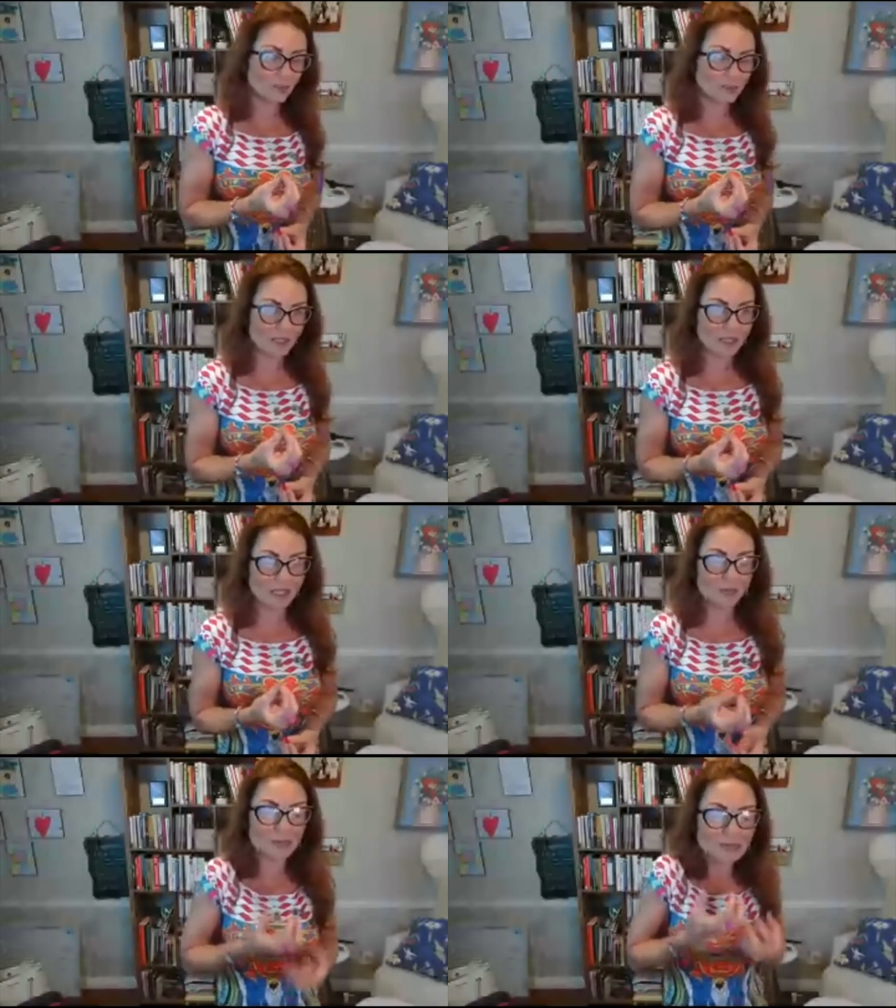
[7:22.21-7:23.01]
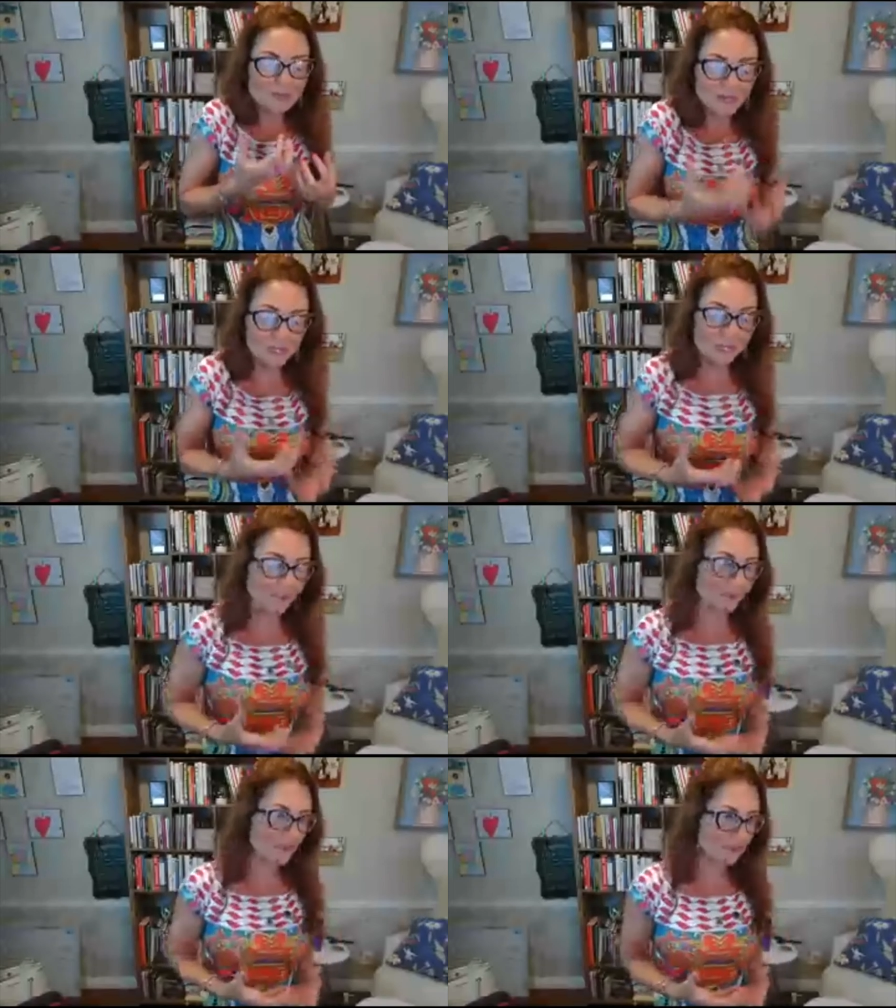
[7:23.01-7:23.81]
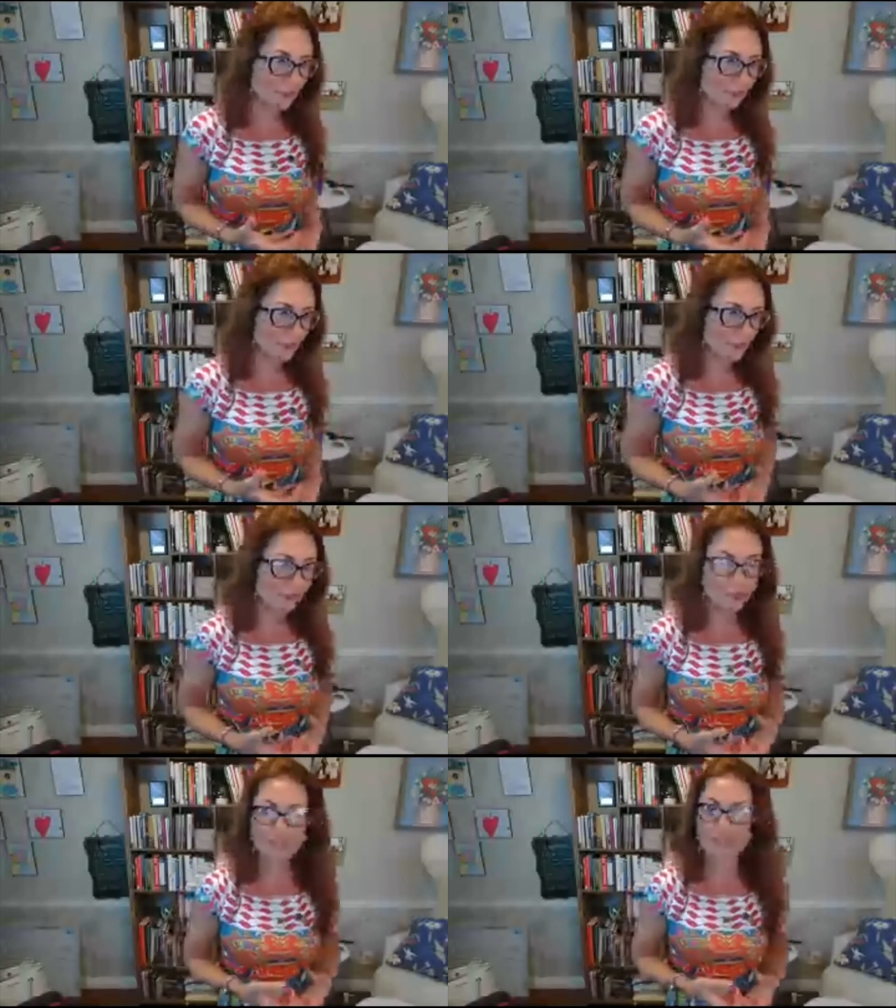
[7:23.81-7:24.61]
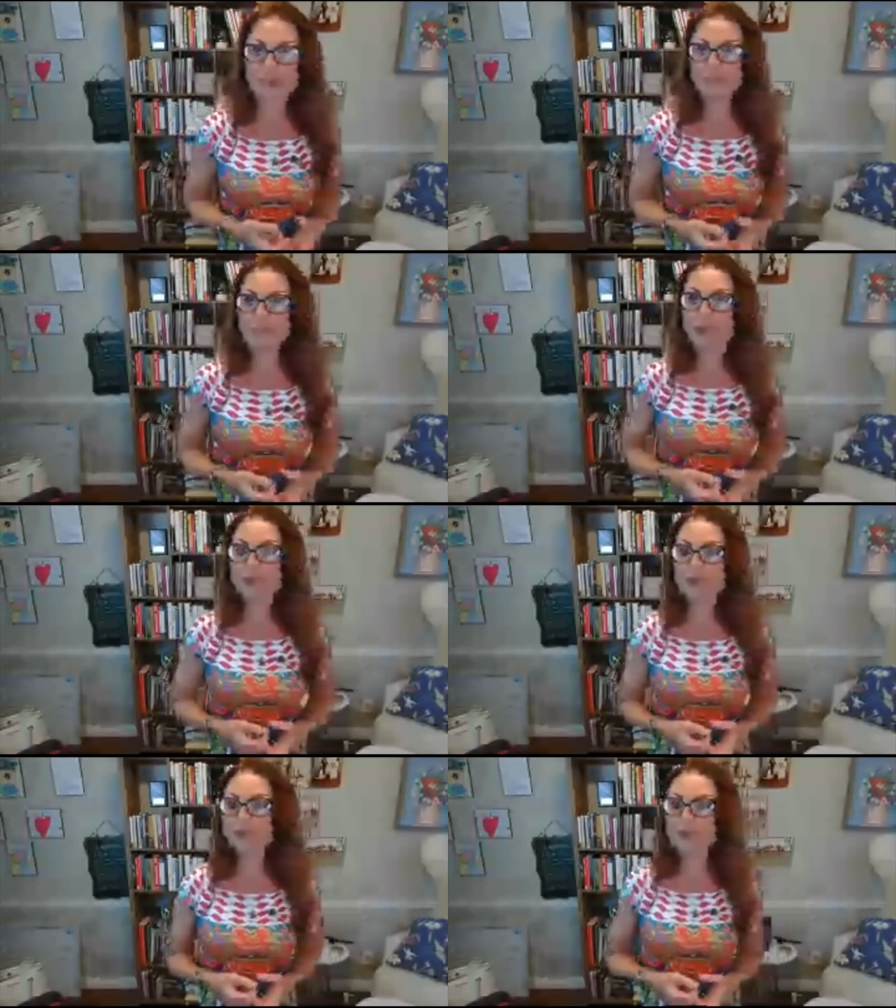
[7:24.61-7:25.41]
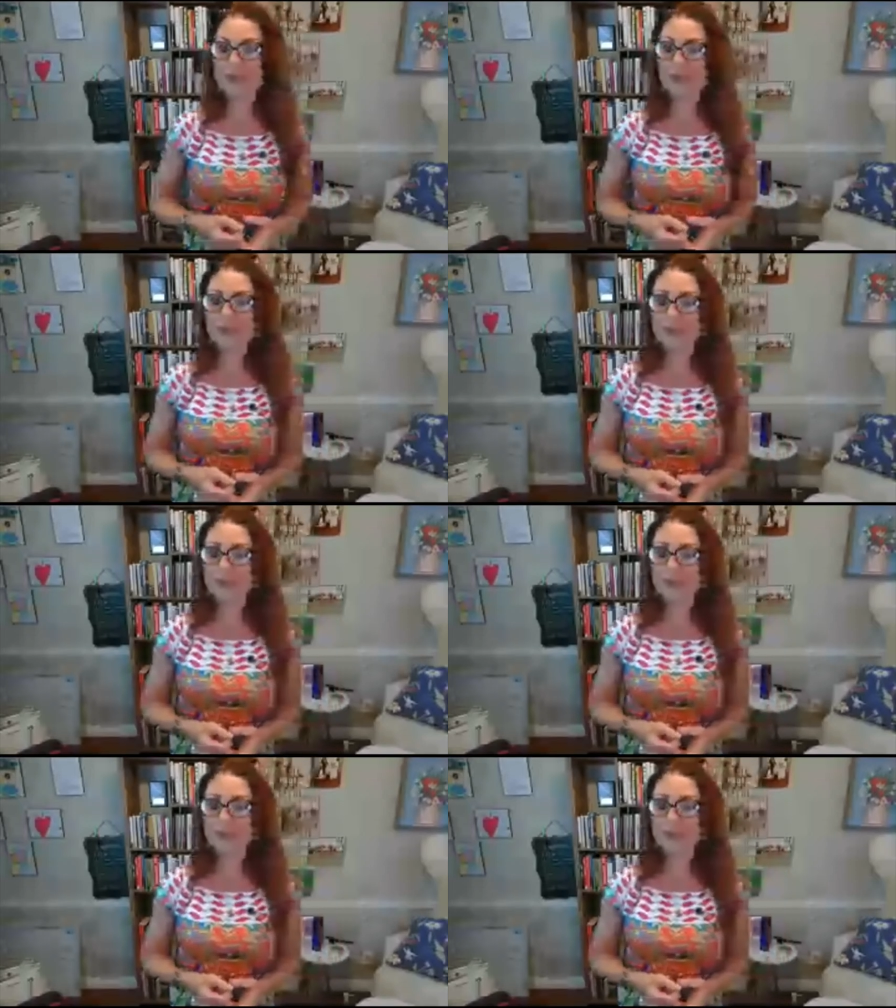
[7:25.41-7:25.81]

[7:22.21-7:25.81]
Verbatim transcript: many many years we've had these few um,